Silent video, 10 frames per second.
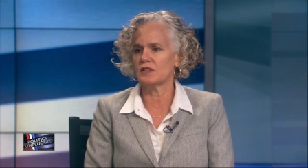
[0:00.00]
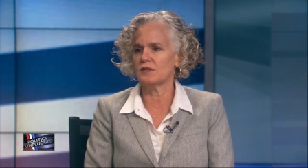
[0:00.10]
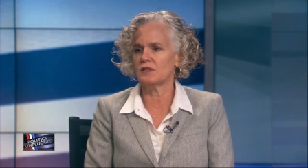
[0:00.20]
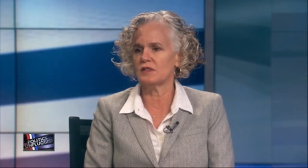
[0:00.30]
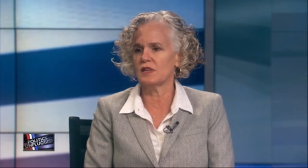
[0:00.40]

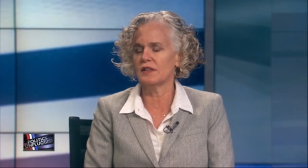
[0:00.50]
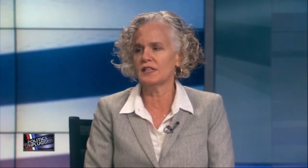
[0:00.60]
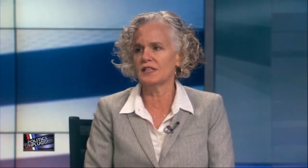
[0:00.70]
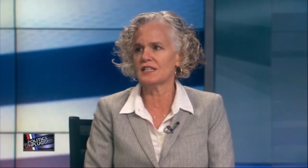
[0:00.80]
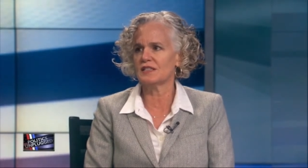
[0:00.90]
is
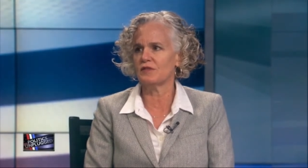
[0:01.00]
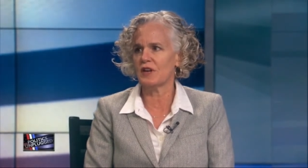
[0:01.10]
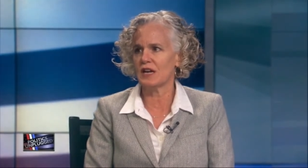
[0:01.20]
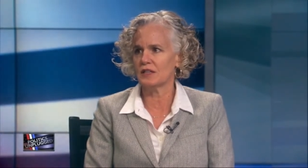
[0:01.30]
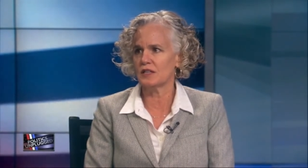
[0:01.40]
nonetheless
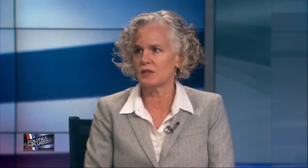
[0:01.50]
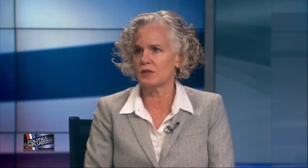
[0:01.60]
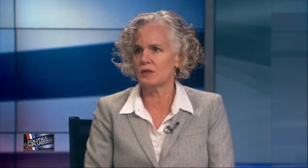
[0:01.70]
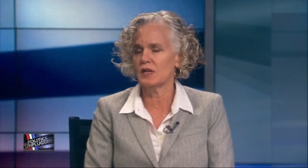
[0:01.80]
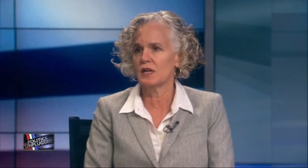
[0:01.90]

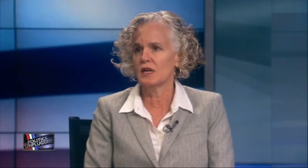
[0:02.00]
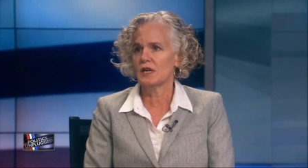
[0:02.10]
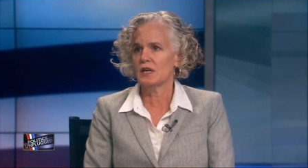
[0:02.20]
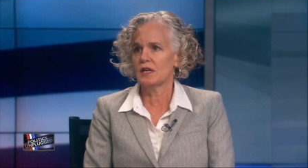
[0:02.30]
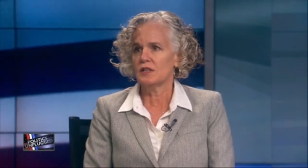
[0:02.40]
value
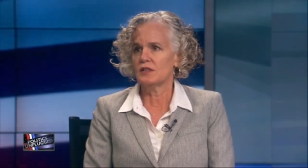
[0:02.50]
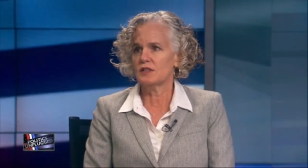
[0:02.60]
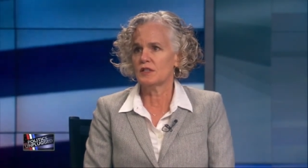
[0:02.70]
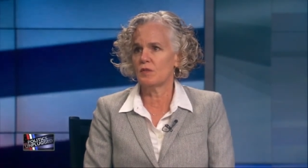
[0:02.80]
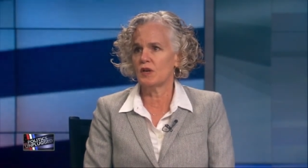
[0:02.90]
to
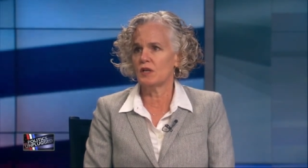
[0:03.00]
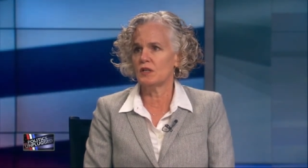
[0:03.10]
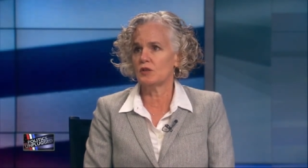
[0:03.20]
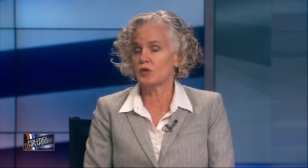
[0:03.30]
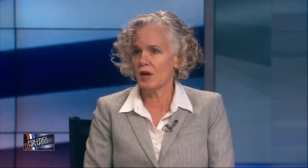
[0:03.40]

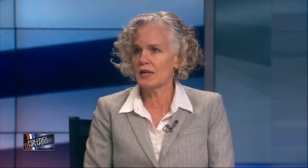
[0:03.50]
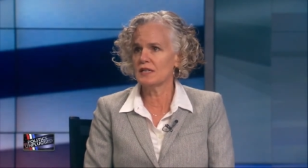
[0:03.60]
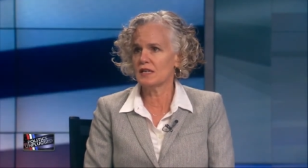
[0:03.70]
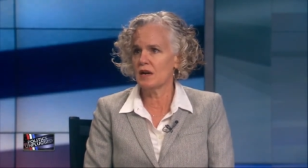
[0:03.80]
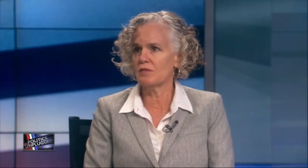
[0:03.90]
someone trying
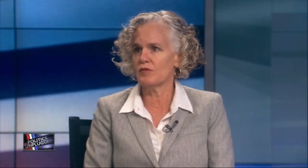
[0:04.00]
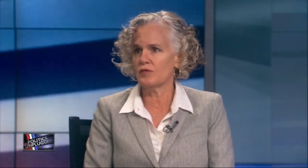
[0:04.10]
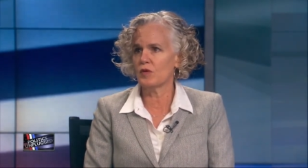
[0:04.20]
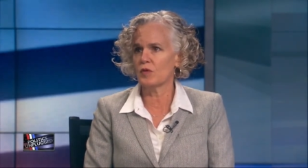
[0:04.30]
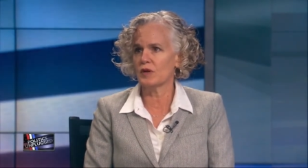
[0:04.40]
to come
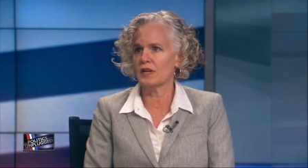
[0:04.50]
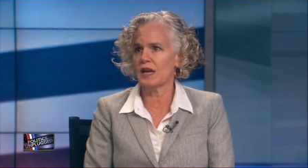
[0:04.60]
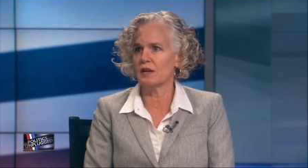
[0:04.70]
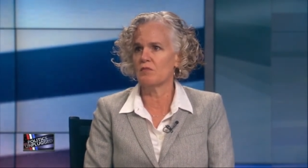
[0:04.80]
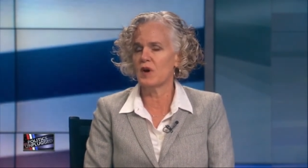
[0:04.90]
forward
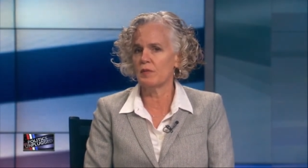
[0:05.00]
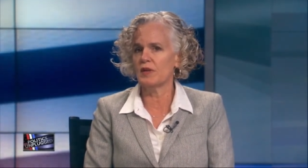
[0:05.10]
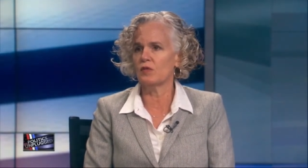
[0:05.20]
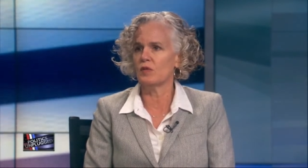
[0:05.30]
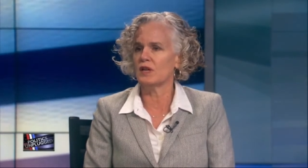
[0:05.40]
at a
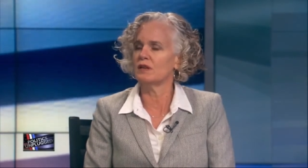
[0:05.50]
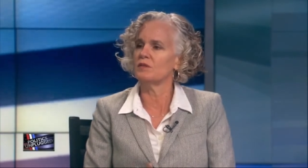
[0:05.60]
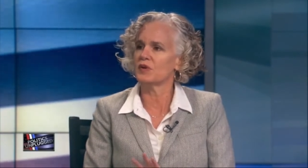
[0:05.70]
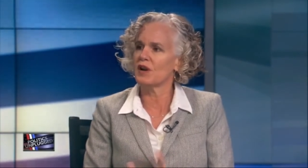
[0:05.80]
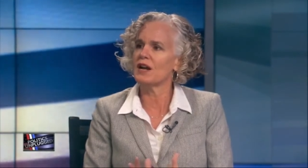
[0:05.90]
moment when
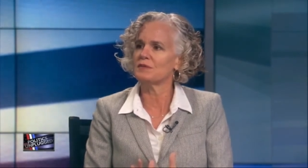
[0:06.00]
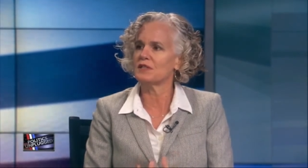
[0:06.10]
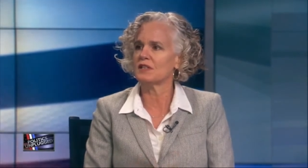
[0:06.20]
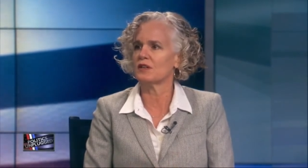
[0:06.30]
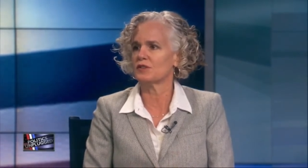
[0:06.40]
perhaps
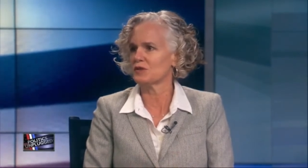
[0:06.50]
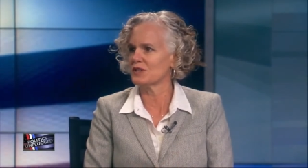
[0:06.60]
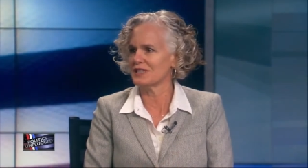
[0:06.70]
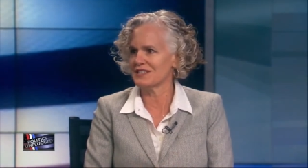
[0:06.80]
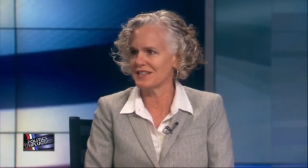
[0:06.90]
the cultural
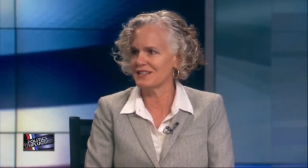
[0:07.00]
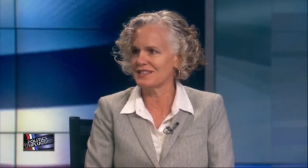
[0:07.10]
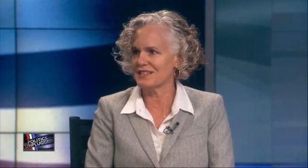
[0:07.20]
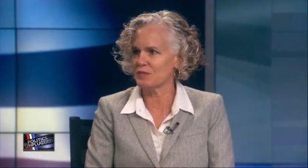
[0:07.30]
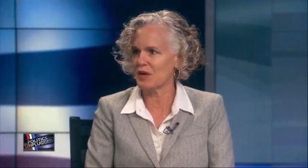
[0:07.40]

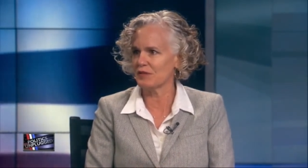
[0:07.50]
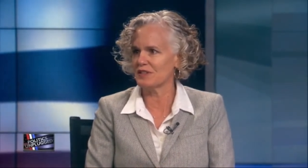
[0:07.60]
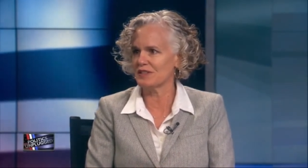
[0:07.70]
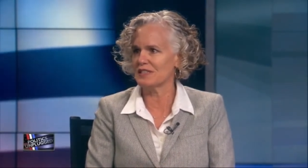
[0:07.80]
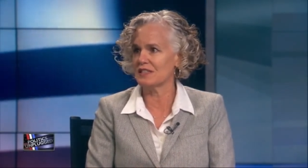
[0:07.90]
consensus about
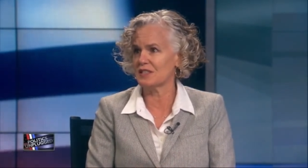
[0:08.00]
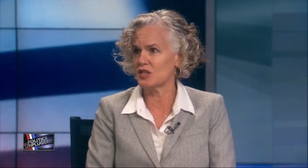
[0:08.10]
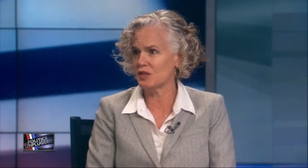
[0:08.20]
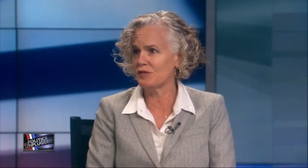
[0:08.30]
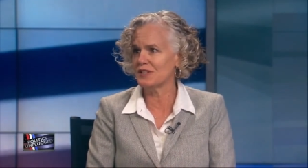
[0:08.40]
this is
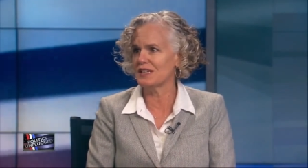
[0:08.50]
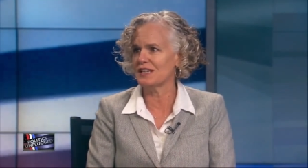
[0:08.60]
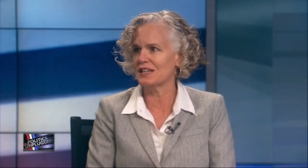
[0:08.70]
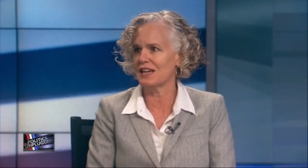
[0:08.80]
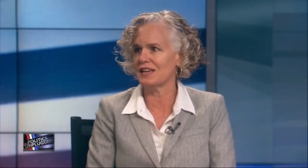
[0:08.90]

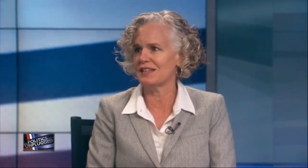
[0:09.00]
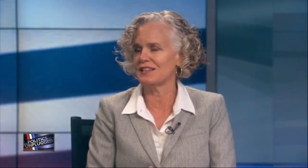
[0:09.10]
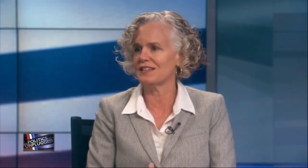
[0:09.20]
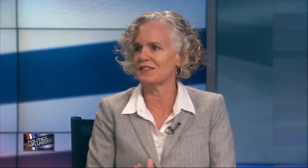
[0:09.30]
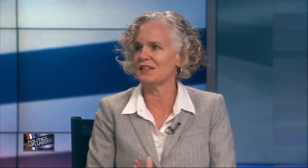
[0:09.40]
shifting,
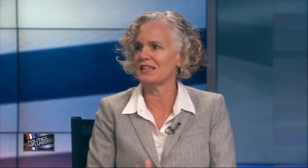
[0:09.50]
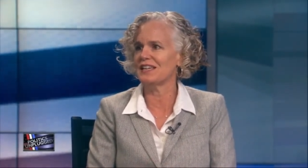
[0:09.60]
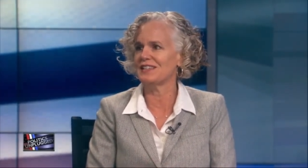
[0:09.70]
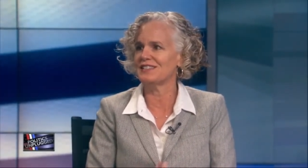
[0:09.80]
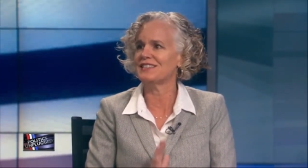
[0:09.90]
and I think
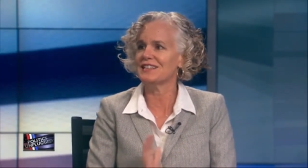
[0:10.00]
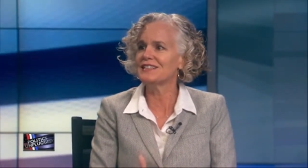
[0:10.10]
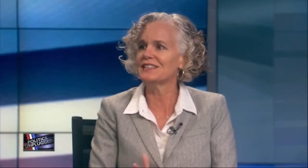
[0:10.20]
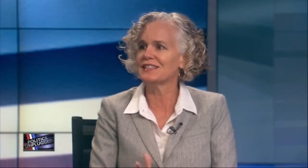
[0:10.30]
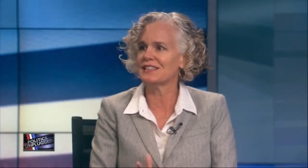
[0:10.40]
he's
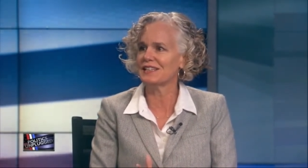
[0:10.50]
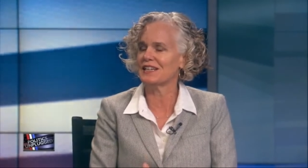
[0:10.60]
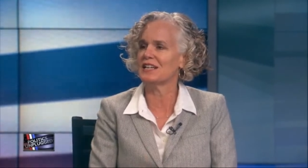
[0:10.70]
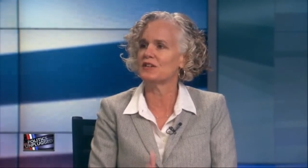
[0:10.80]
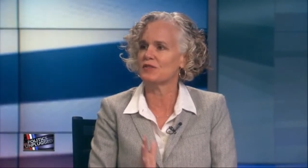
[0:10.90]
signaling that
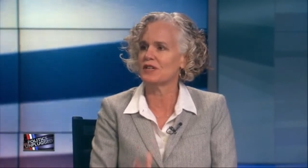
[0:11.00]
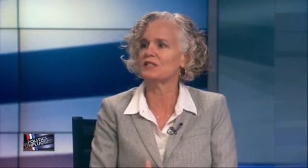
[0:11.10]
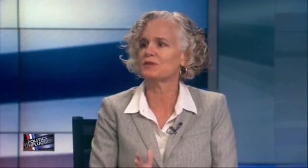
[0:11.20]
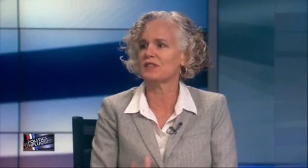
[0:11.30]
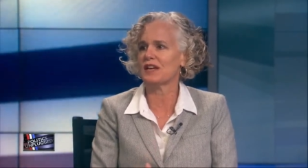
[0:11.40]
he agrees with